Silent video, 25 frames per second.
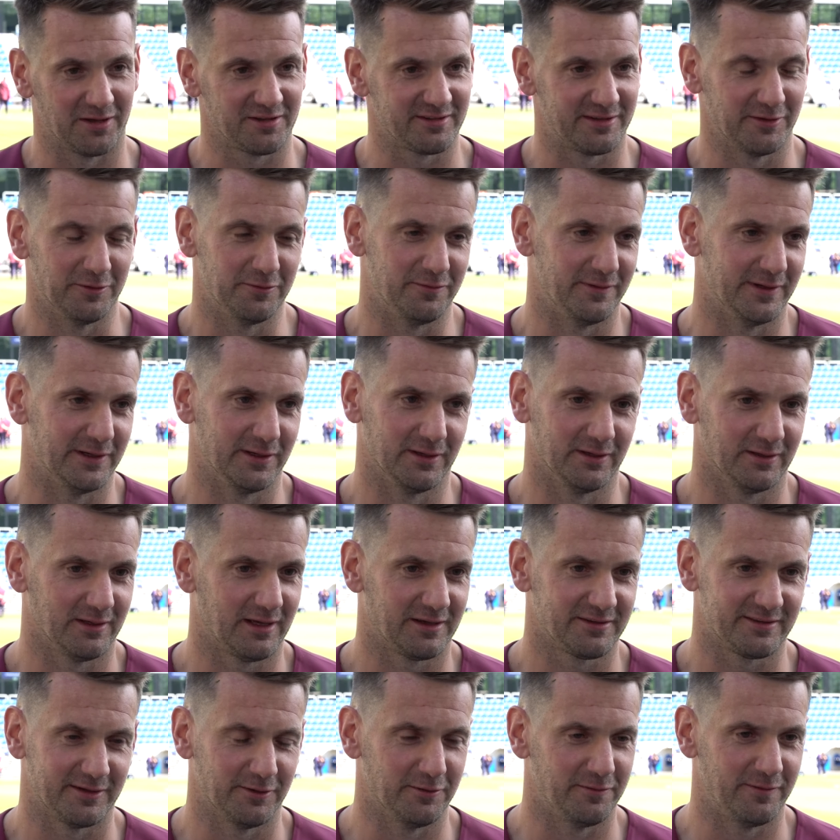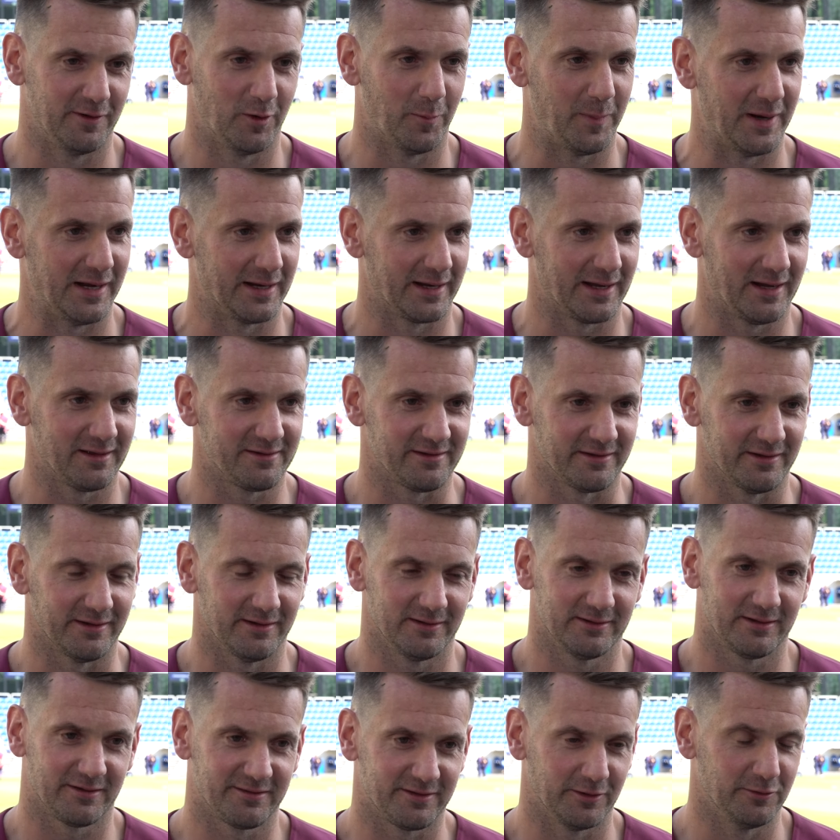I still feel I still feel bang at it.
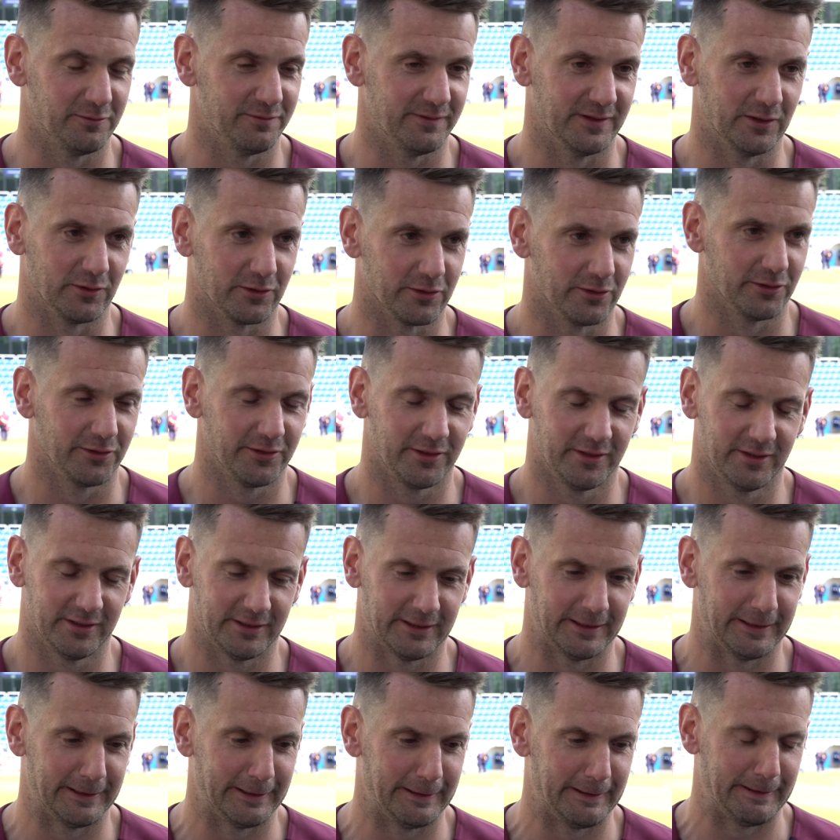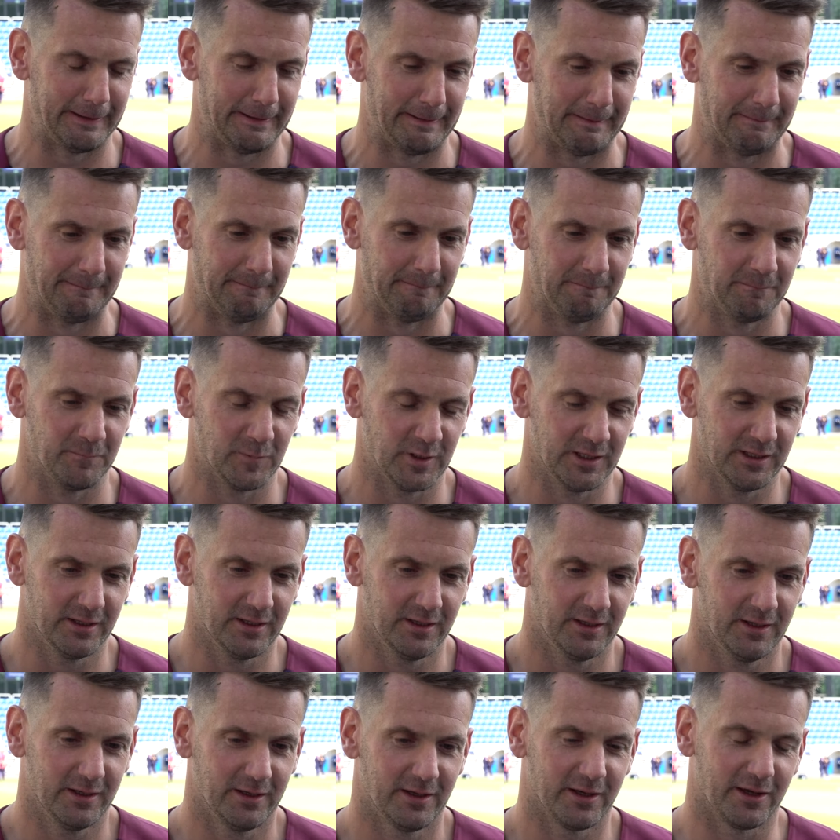I still feel good. Um,
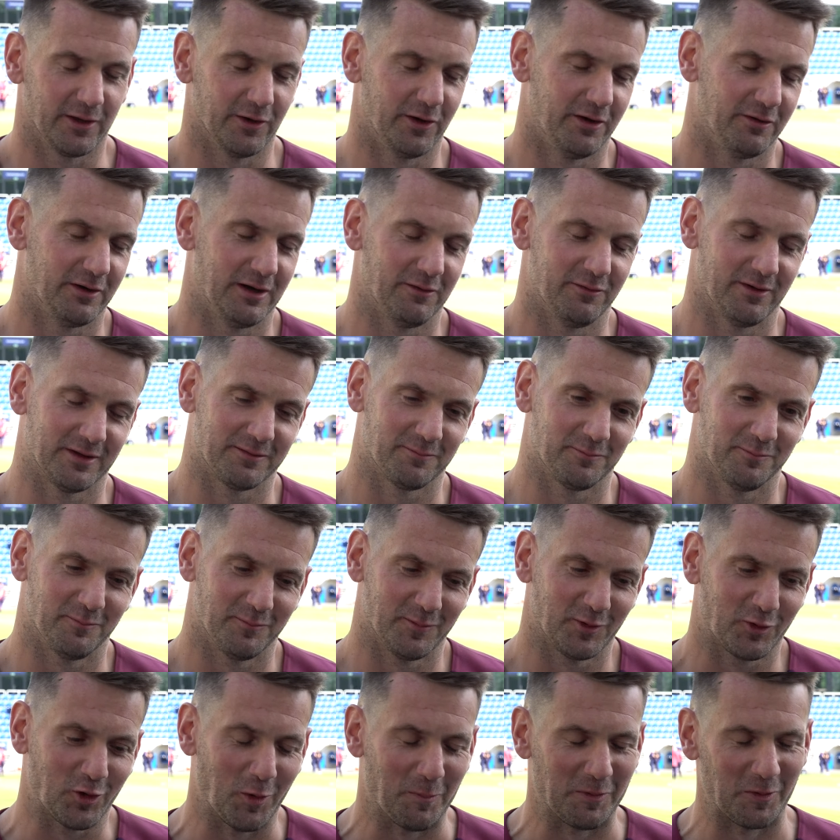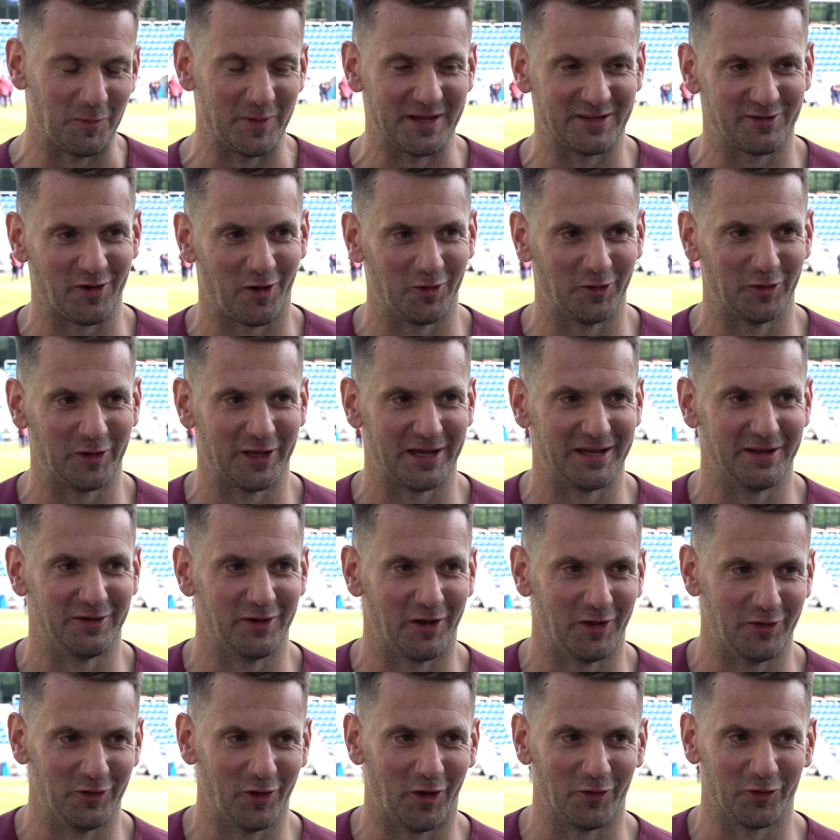you know, I've had a couple of weeks holiday and,
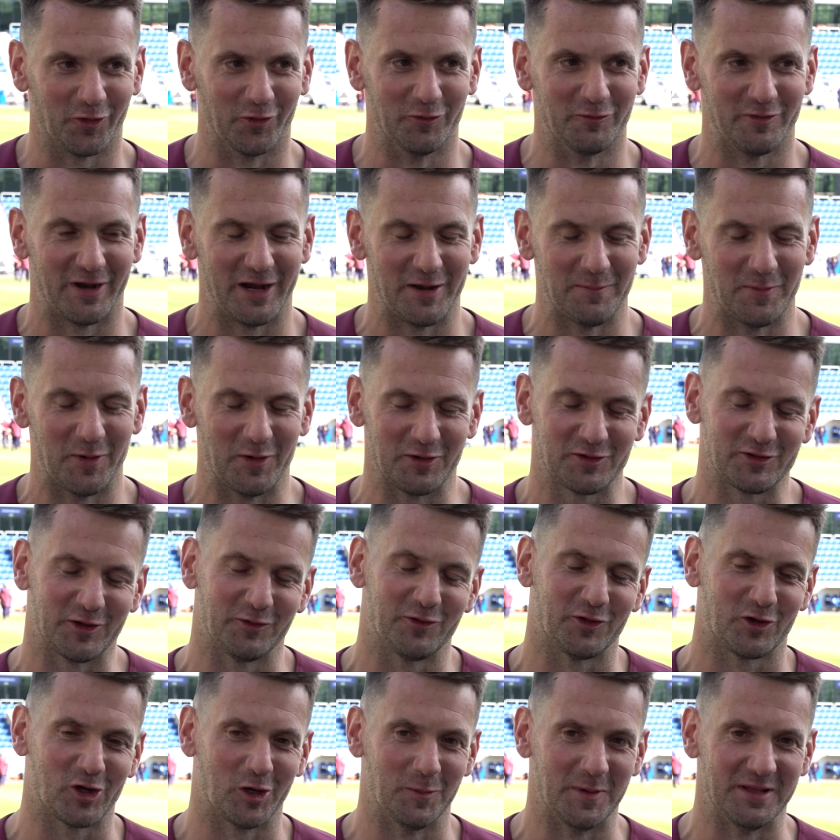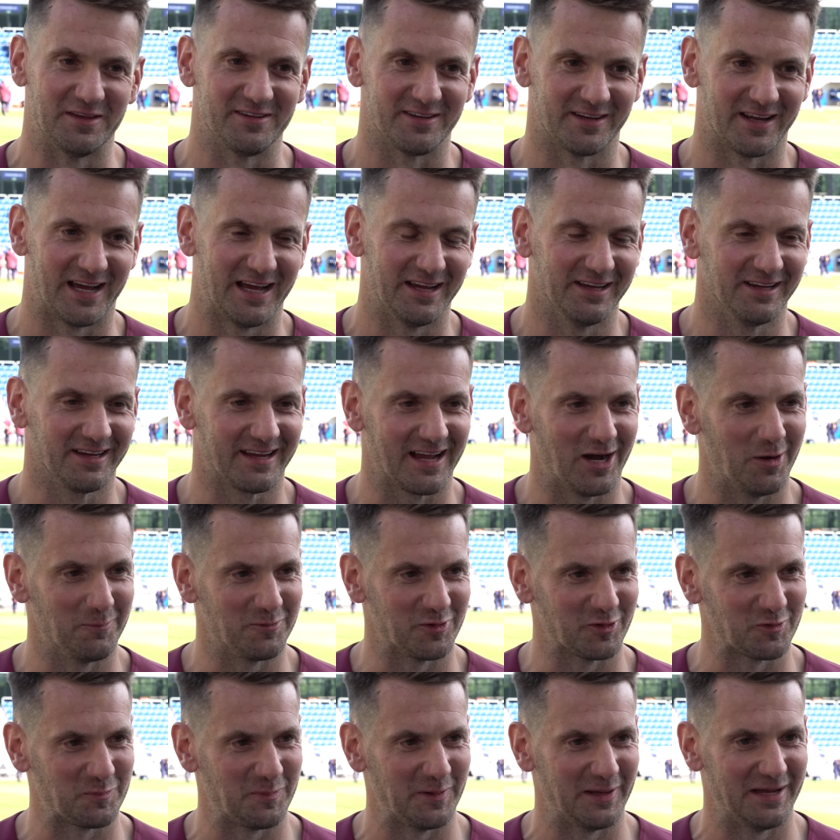and, not done very much, so to come in today and get up
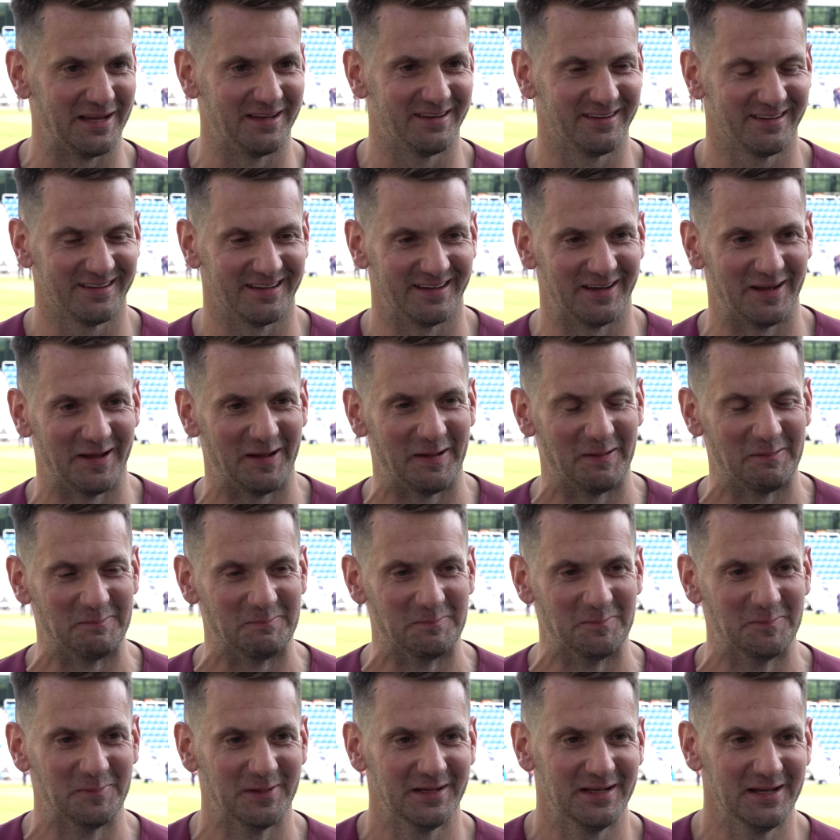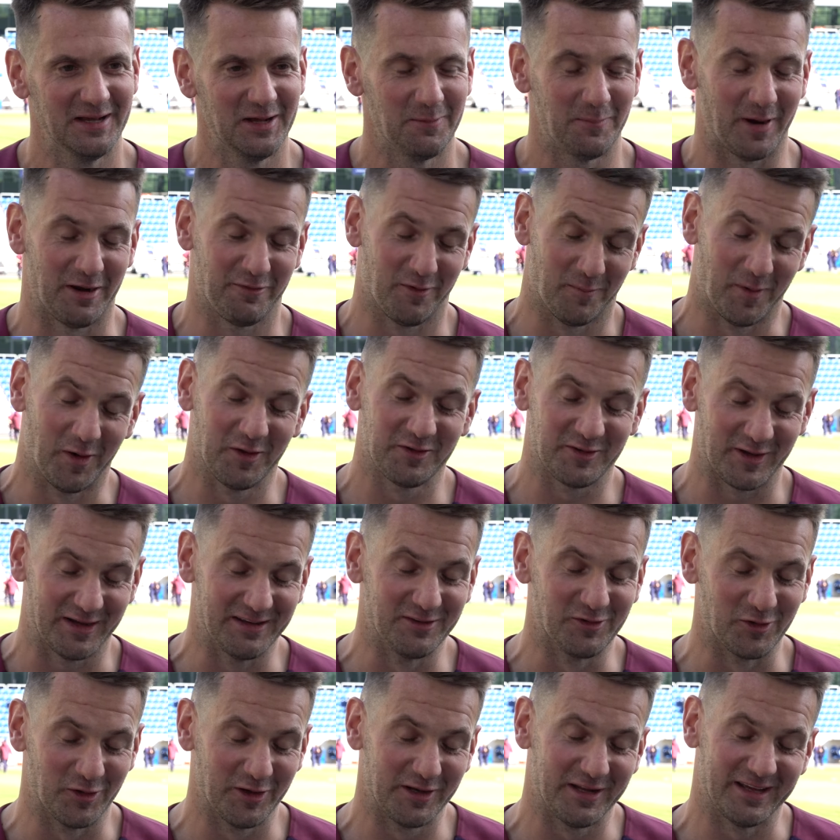to speed. Um, but if I'm honest, I
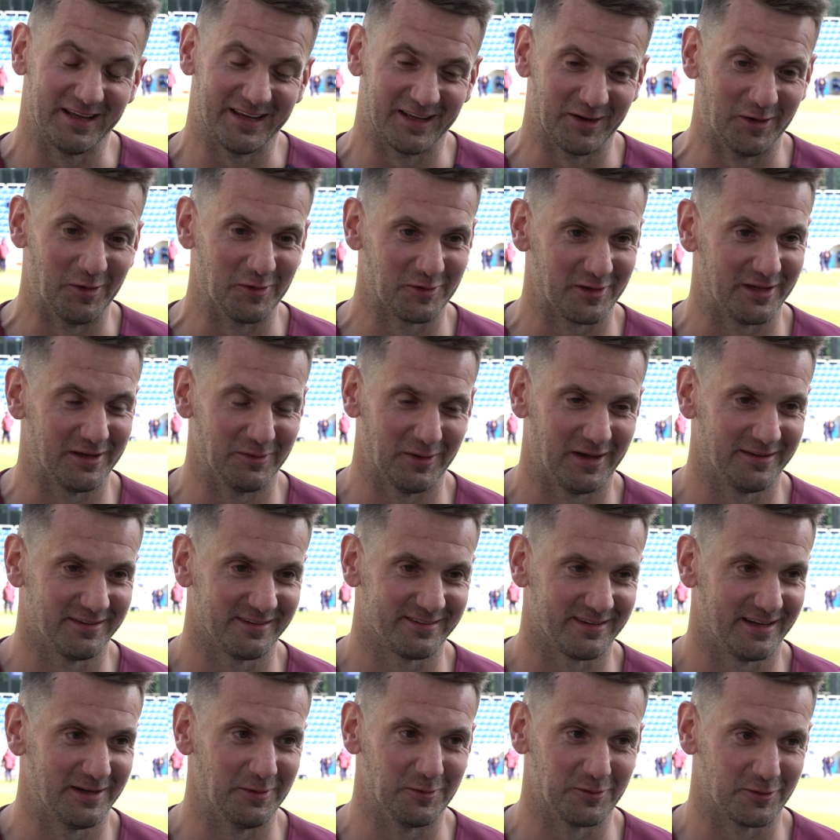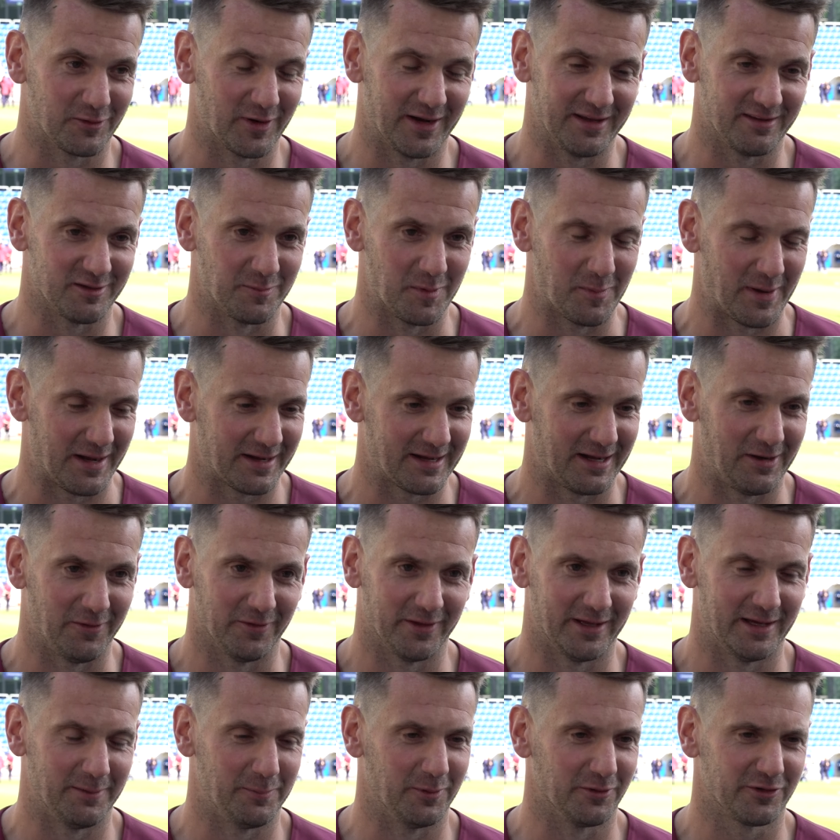enjoyed it. You know, it, it, as I say, it was great to be back
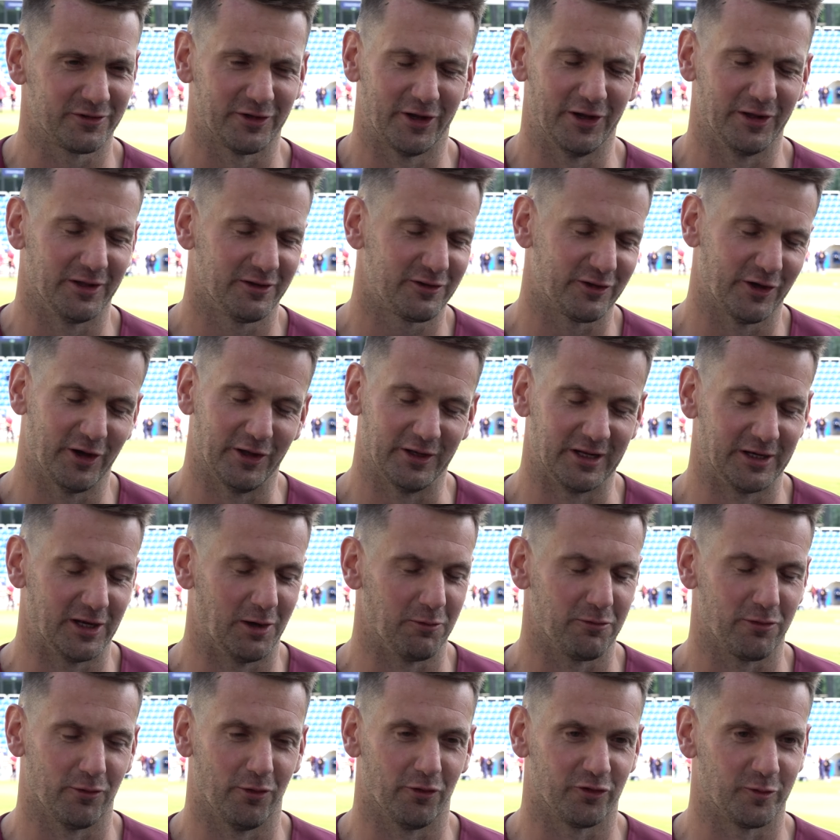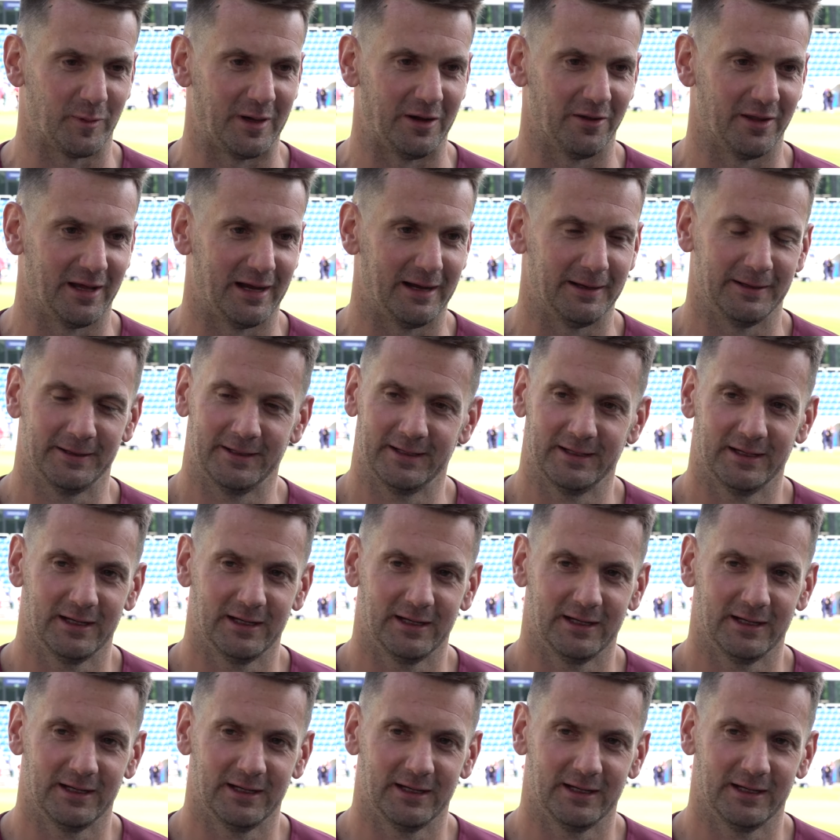out there. But cer certainly no thoughts about that.